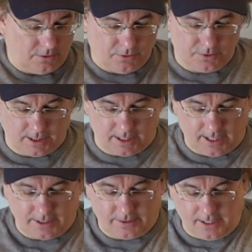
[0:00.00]
those are the
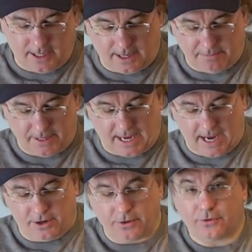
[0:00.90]
Knights. Then I got my
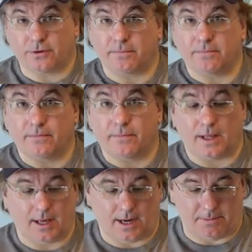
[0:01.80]
Gators
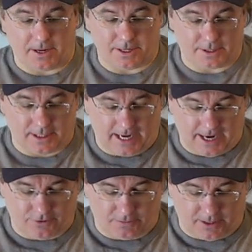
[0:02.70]
and I imagine the Gators would